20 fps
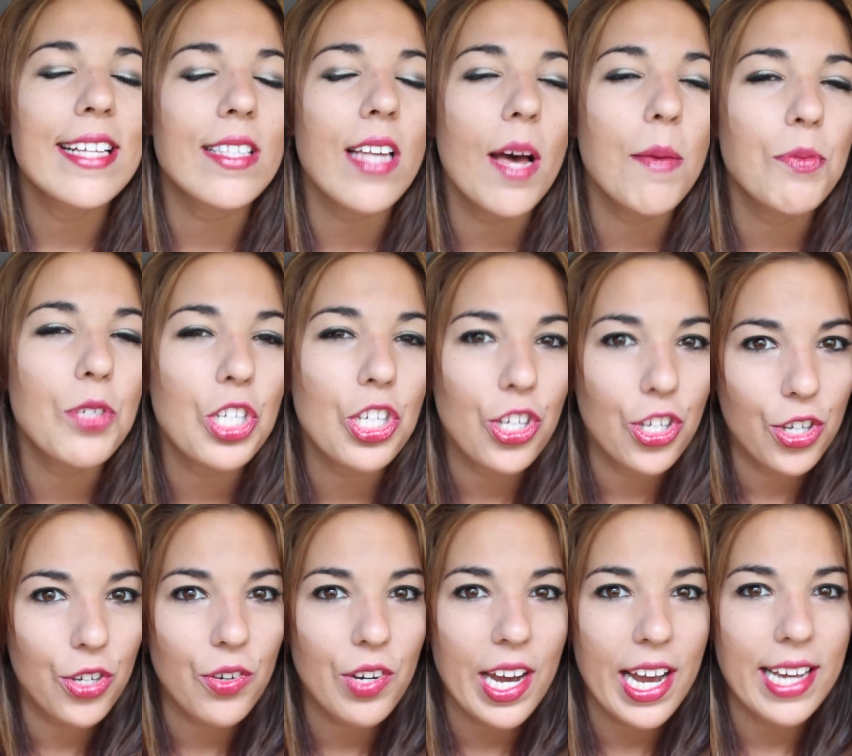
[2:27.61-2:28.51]
It's up to
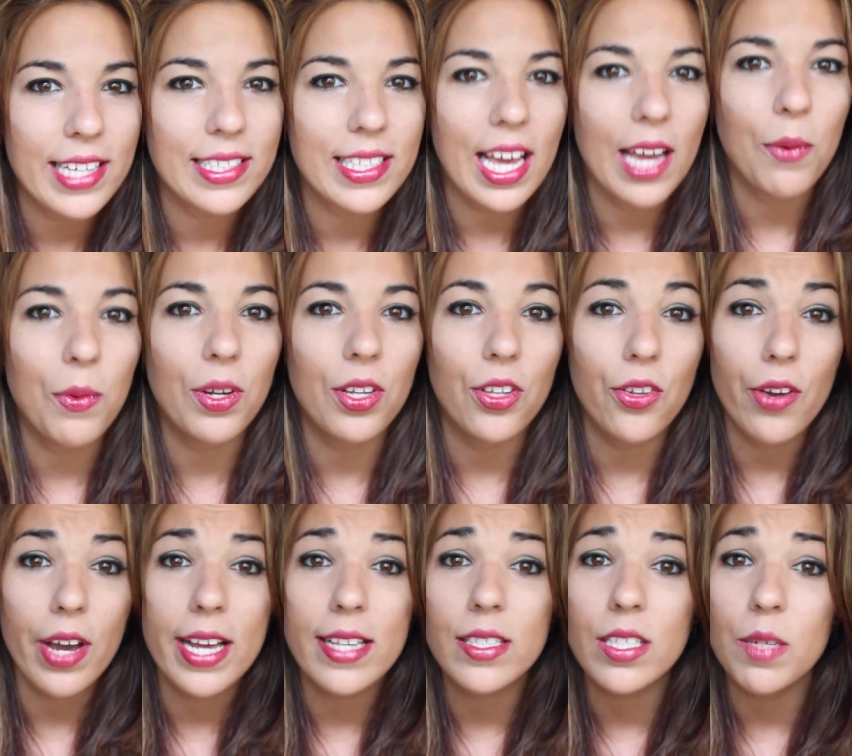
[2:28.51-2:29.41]
you guys. I want you
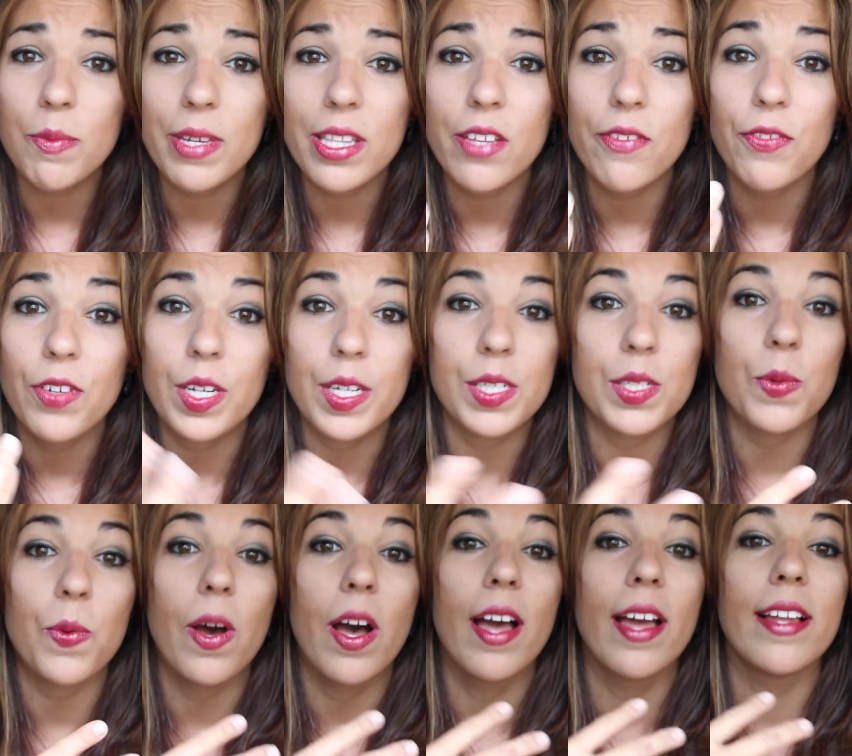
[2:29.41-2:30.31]
guys to be the first
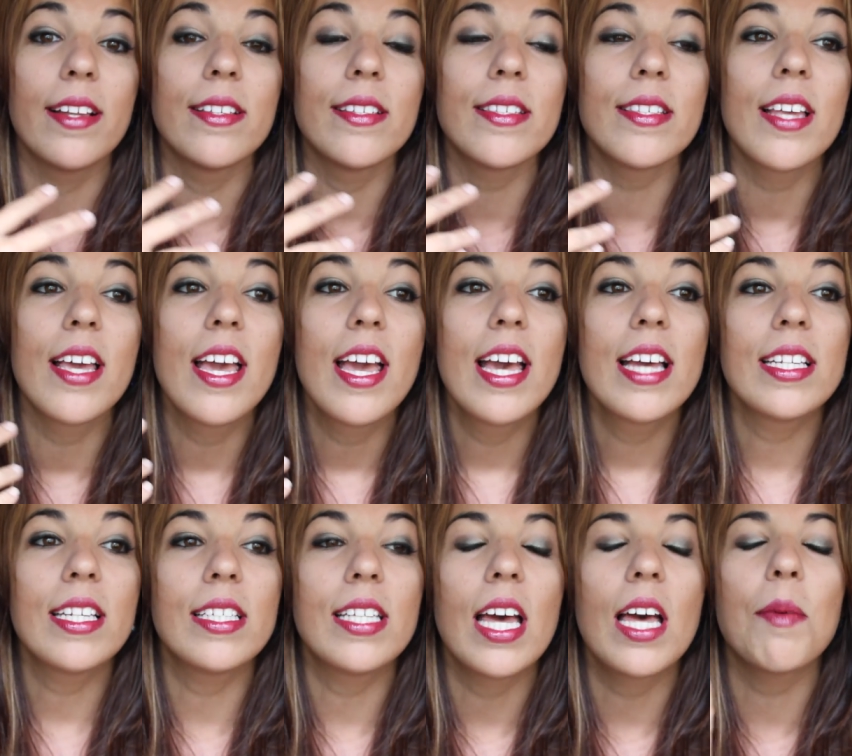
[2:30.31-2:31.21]
ones
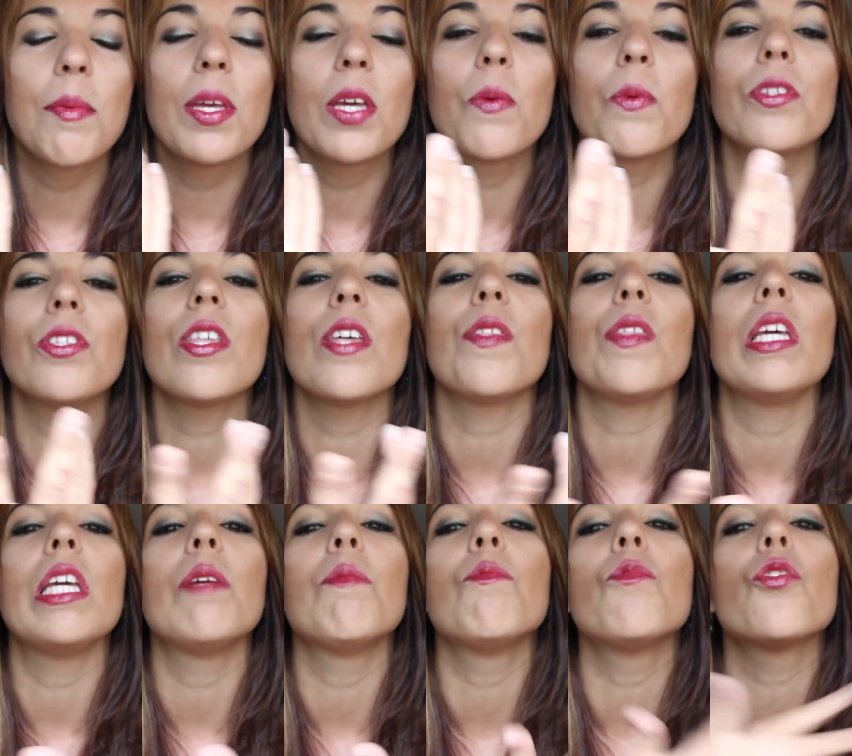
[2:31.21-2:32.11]
to tell me what the
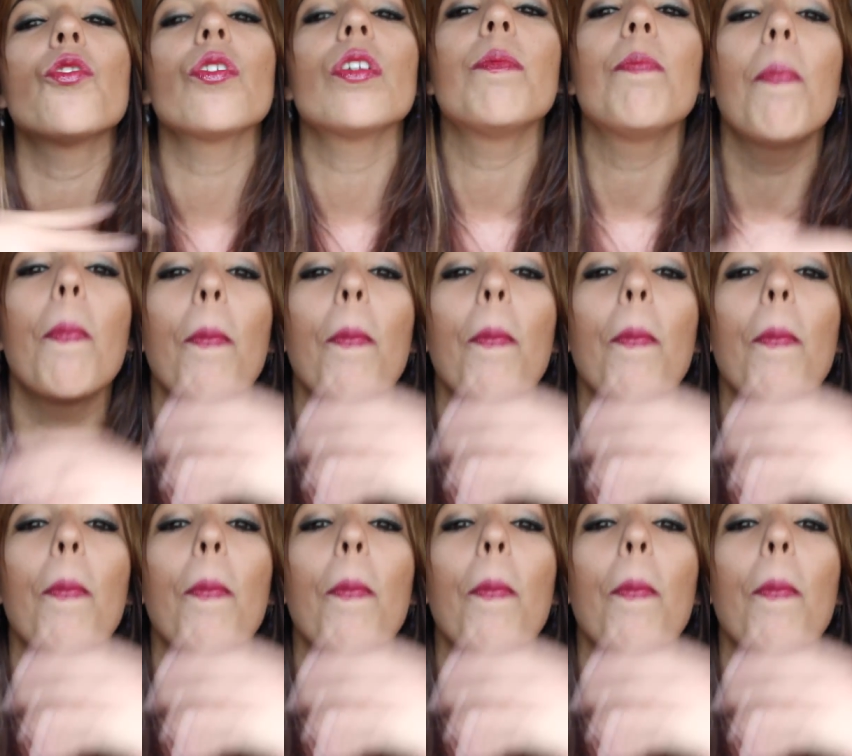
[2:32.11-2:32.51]
theme should